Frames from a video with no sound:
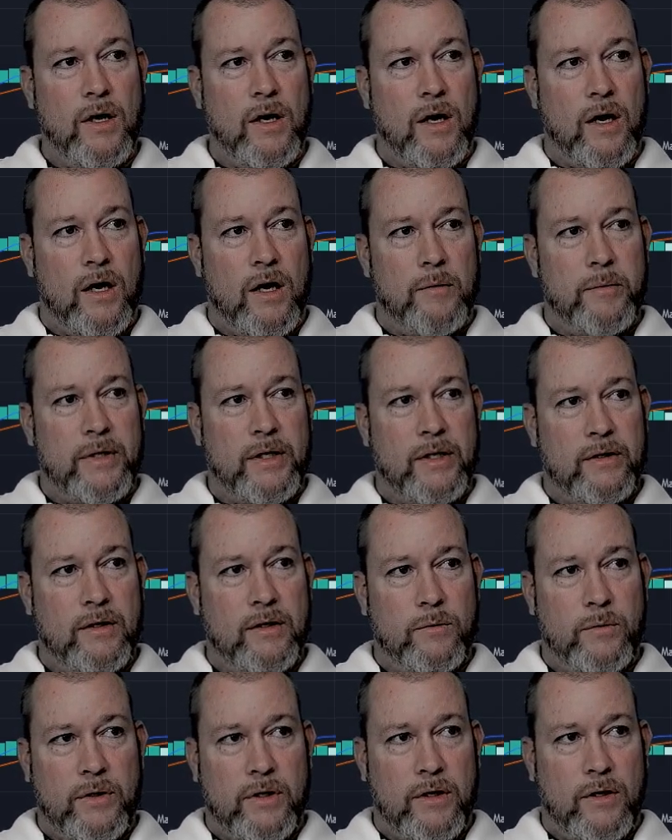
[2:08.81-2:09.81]
And I
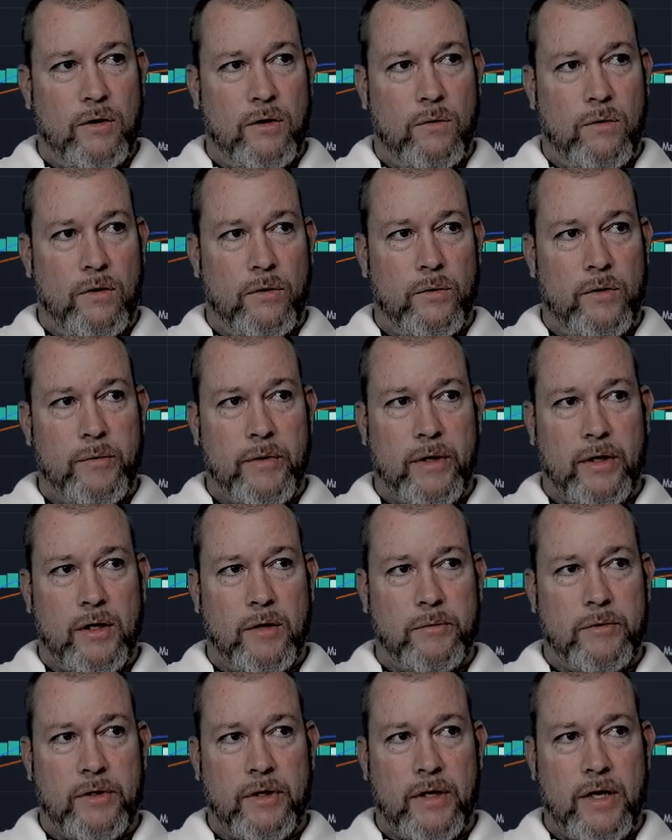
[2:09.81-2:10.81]
think we can go all the way back
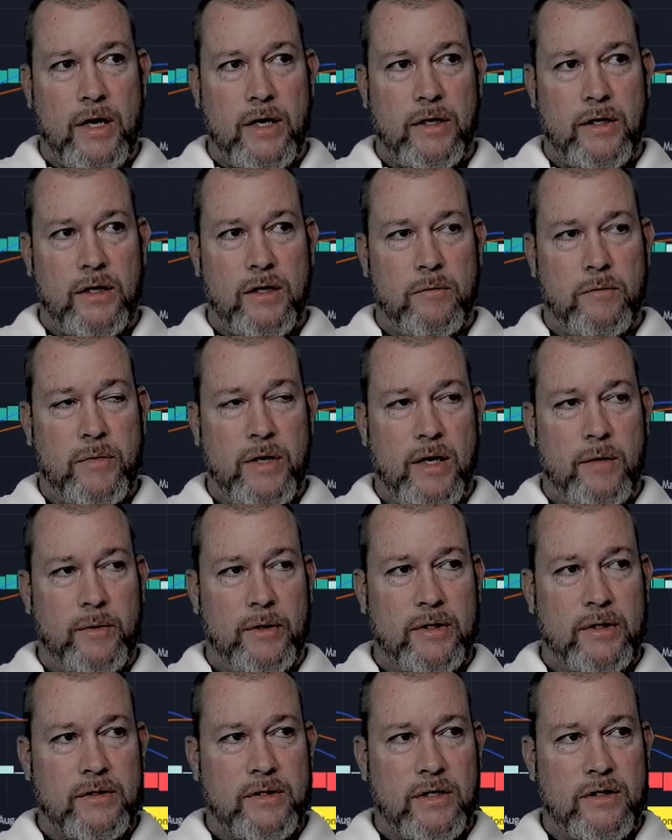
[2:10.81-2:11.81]
up to the 8 EMA,
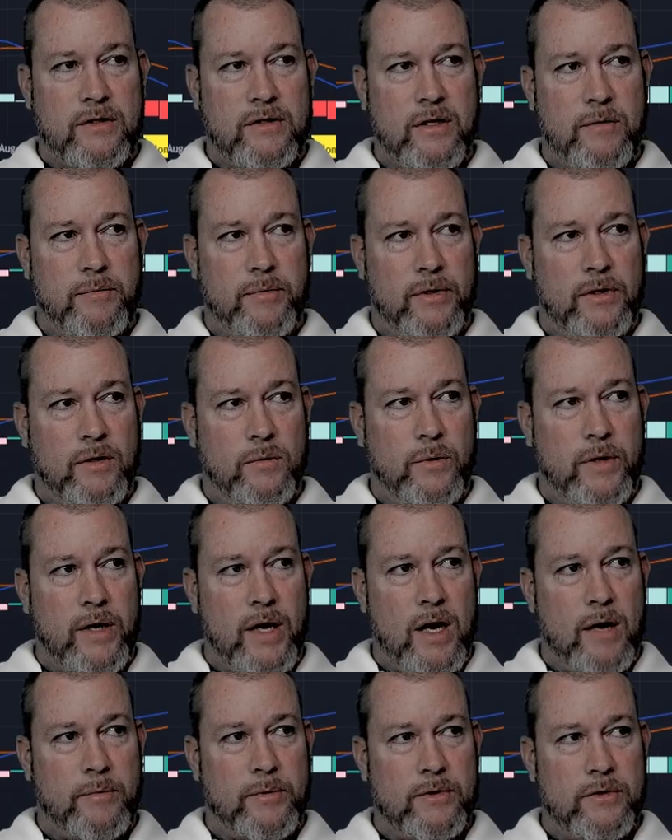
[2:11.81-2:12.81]
because that's typically what
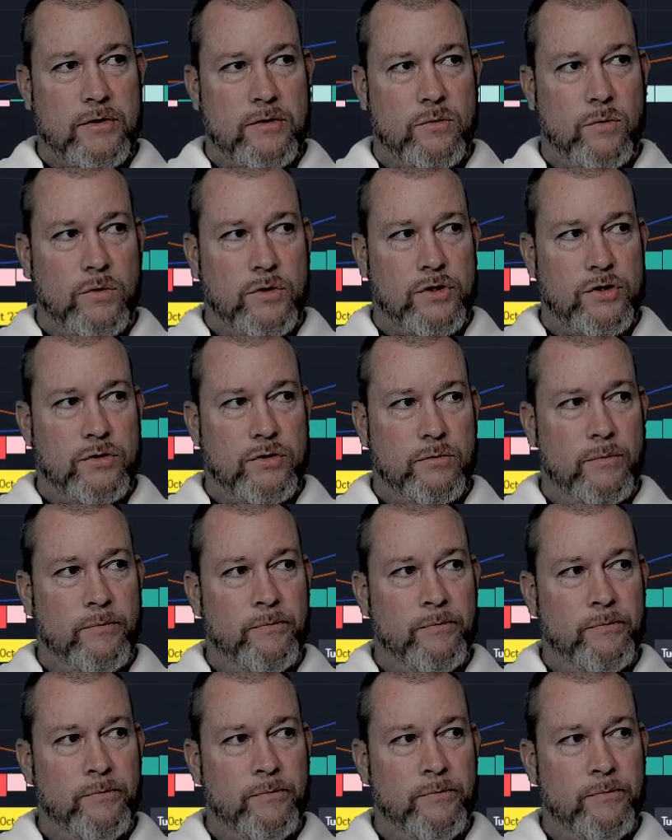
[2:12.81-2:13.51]
happens once you